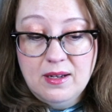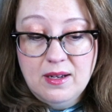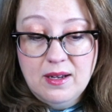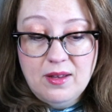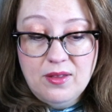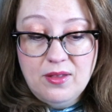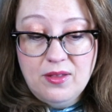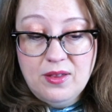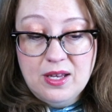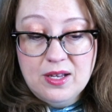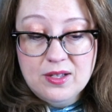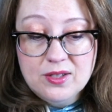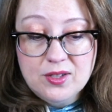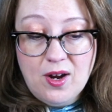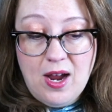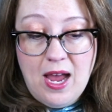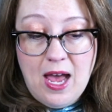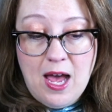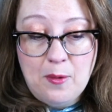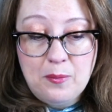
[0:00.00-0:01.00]
Things are
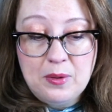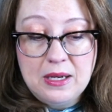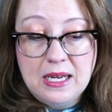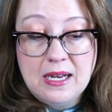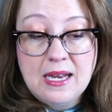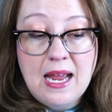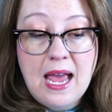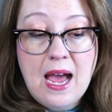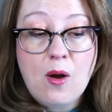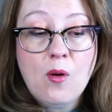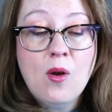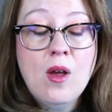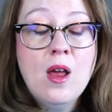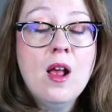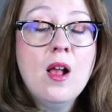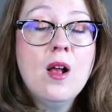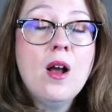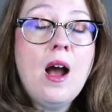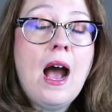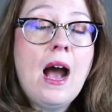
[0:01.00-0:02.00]
happening. Now,
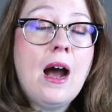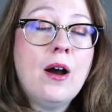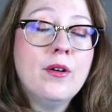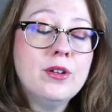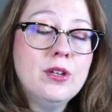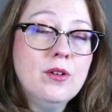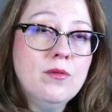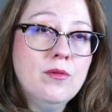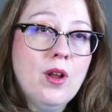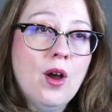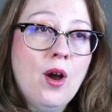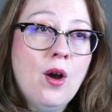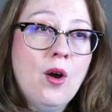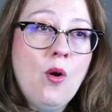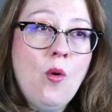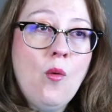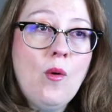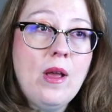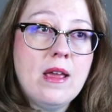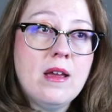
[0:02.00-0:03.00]
how do you
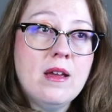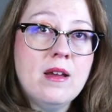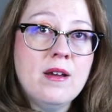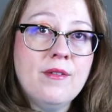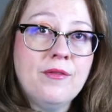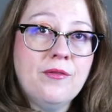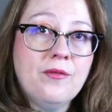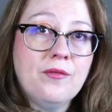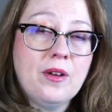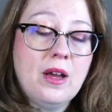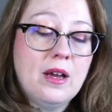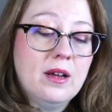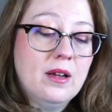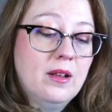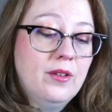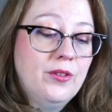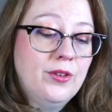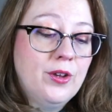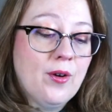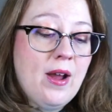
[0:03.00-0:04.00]
know if
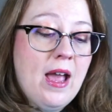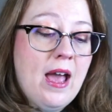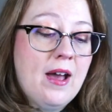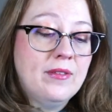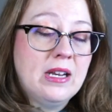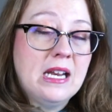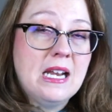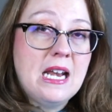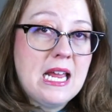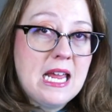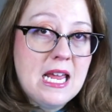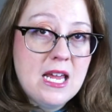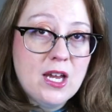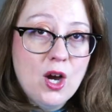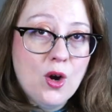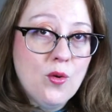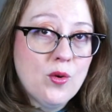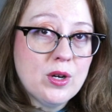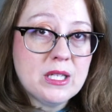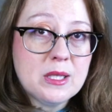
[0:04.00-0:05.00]
you're having an
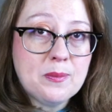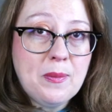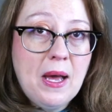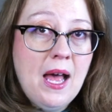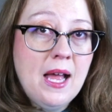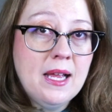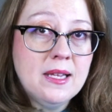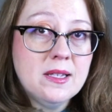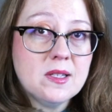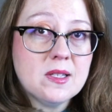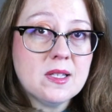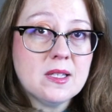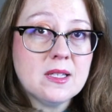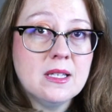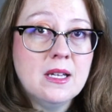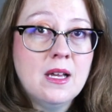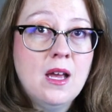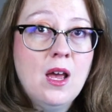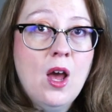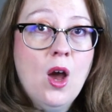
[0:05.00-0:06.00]
ego response
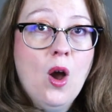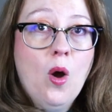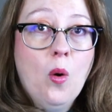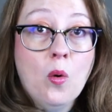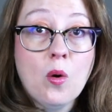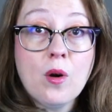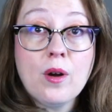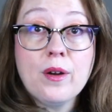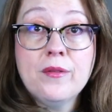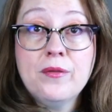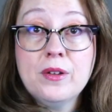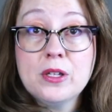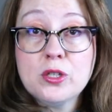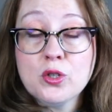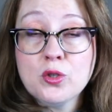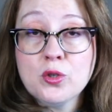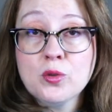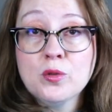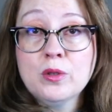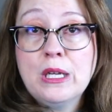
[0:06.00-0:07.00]
or if it's
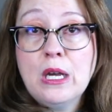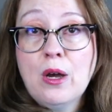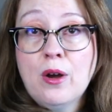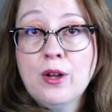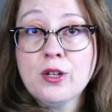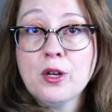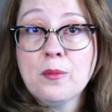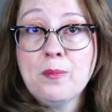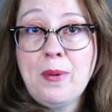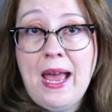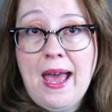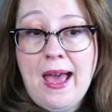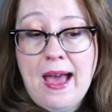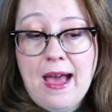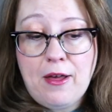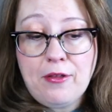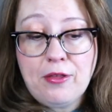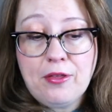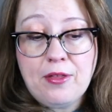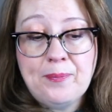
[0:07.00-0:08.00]
truly on your
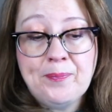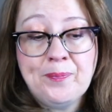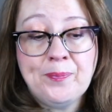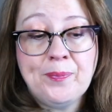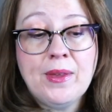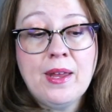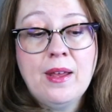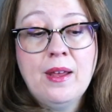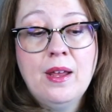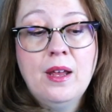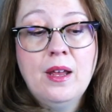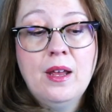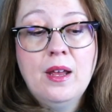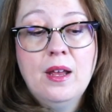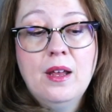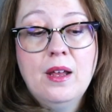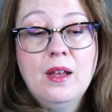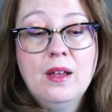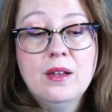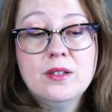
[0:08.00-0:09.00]
path
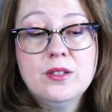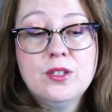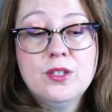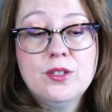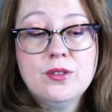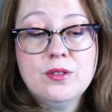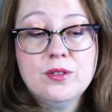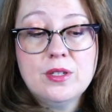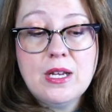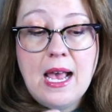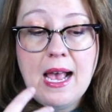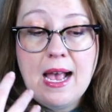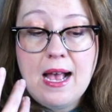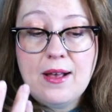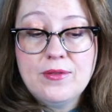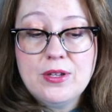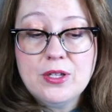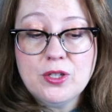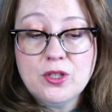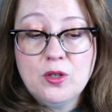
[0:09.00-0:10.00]
to
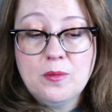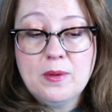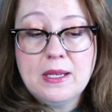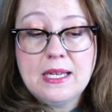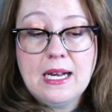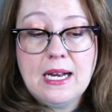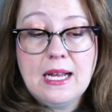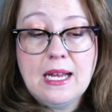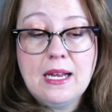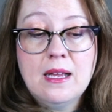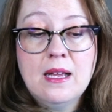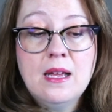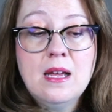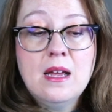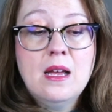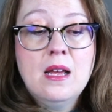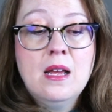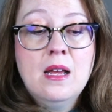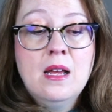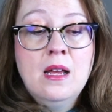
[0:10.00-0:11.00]
have this new beginning?
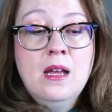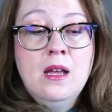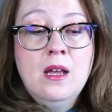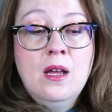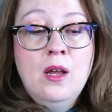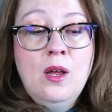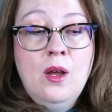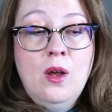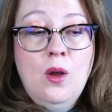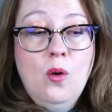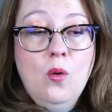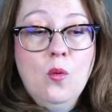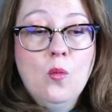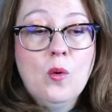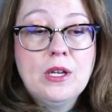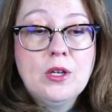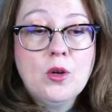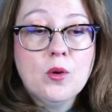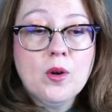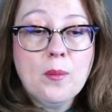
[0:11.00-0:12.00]

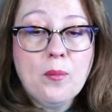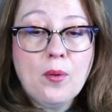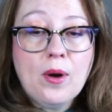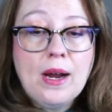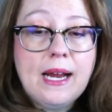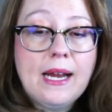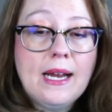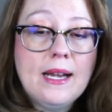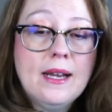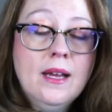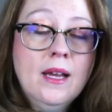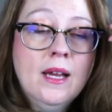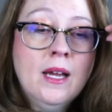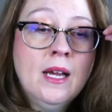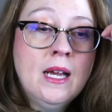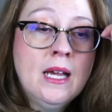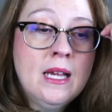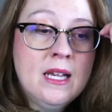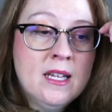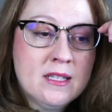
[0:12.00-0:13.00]
When your brain
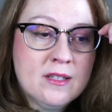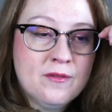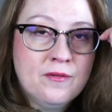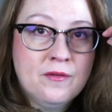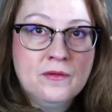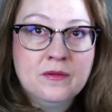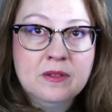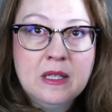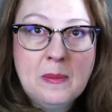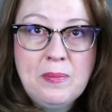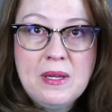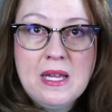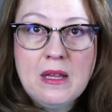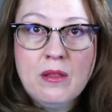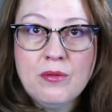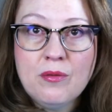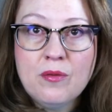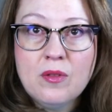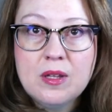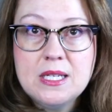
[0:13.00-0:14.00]
is flipping
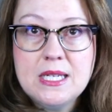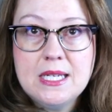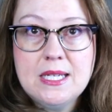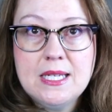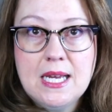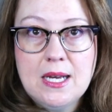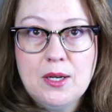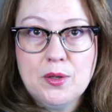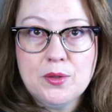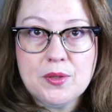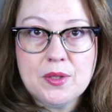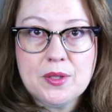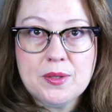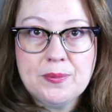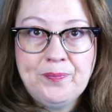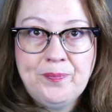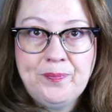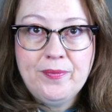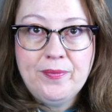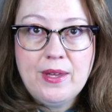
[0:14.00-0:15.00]
through the details
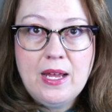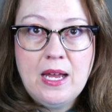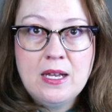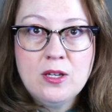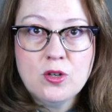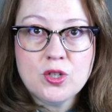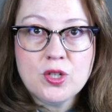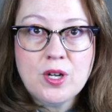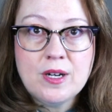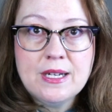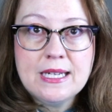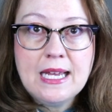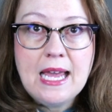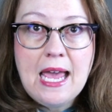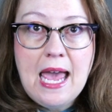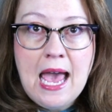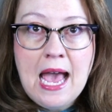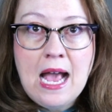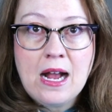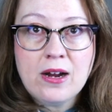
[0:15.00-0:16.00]
and you're starting to
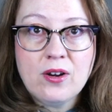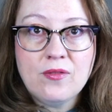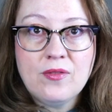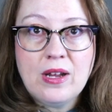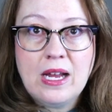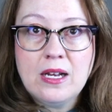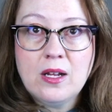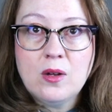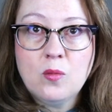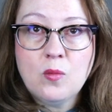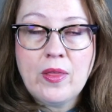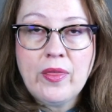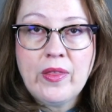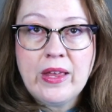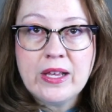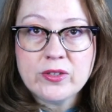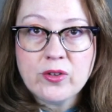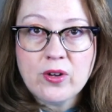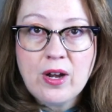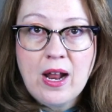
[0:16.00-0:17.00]
get aggravated when
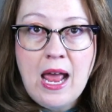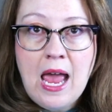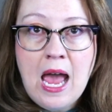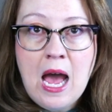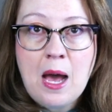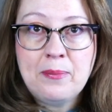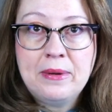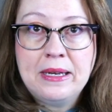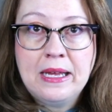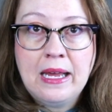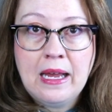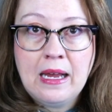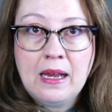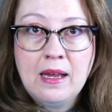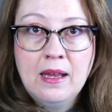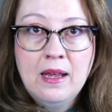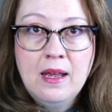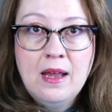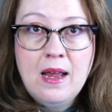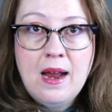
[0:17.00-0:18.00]
things are not happening
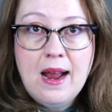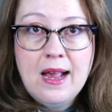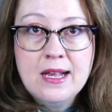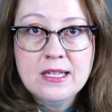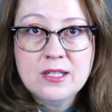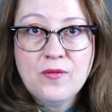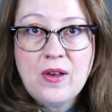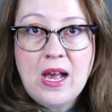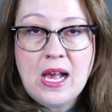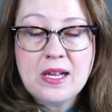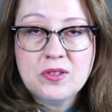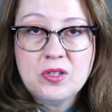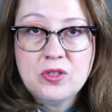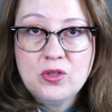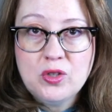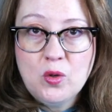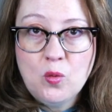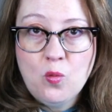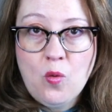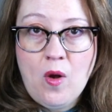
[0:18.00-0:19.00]
as fast
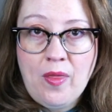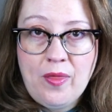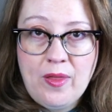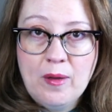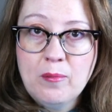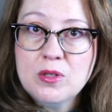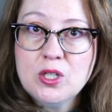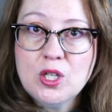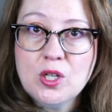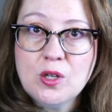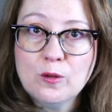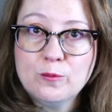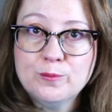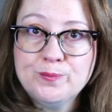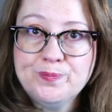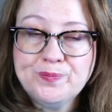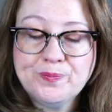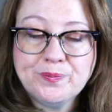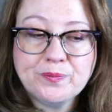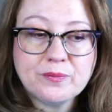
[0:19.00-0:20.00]
as you want them to,
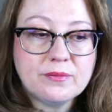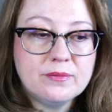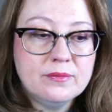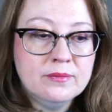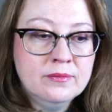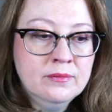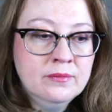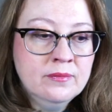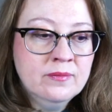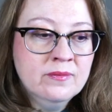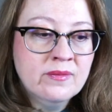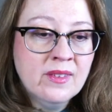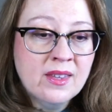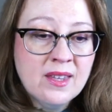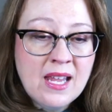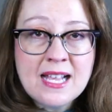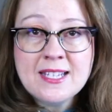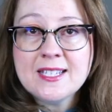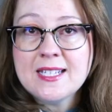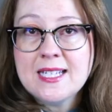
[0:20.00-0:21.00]

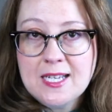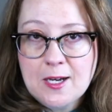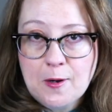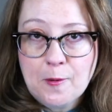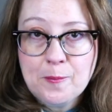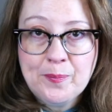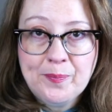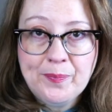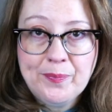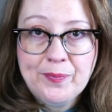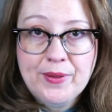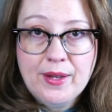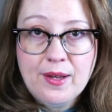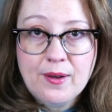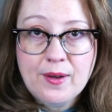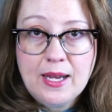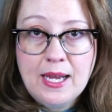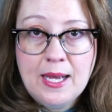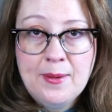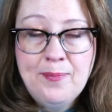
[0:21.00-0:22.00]
that's ego.
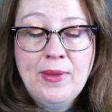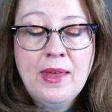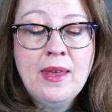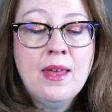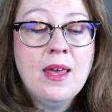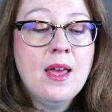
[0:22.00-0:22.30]
Okay.